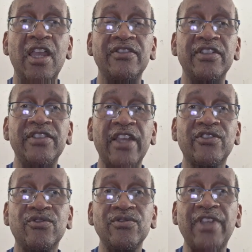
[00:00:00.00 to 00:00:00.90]
The next
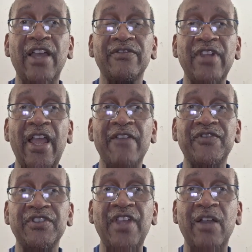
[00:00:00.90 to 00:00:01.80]
cruise
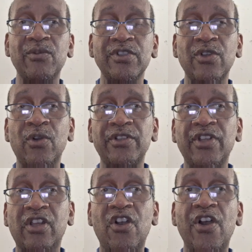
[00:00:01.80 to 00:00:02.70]
after that was on the
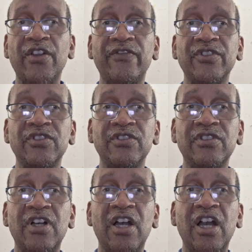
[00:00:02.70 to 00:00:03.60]
Carnival
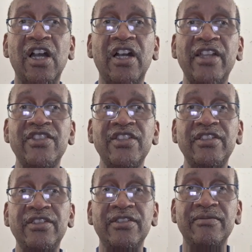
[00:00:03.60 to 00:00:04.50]

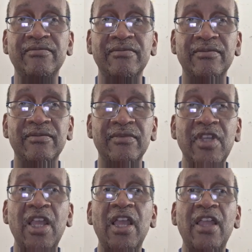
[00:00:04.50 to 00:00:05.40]
Legend.
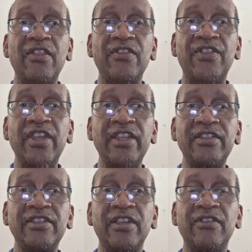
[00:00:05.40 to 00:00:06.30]

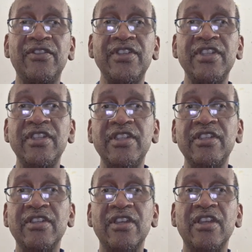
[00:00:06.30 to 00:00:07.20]
Then the
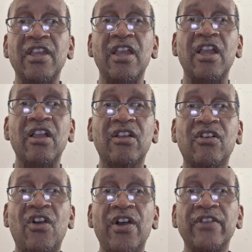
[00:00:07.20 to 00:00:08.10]

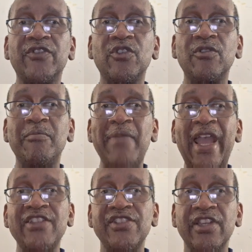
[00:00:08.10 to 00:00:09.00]
Carnival
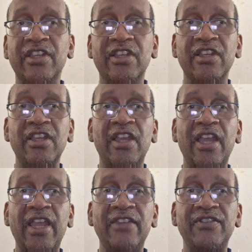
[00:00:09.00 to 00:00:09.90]
Magic.
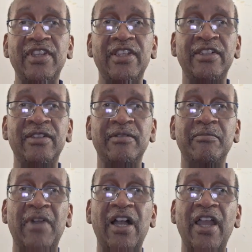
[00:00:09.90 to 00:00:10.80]
And then
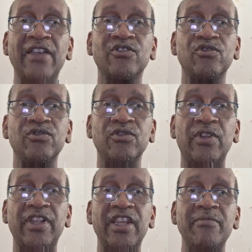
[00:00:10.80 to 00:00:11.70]
my last cruise was
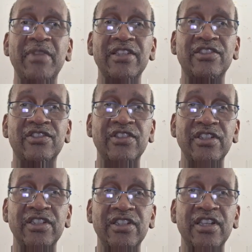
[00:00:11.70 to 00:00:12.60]
on the
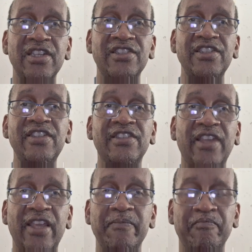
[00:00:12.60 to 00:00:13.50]
MSC
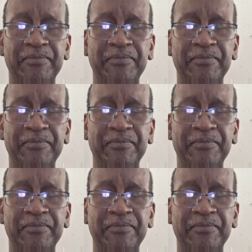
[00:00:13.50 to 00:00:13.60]
Seascape.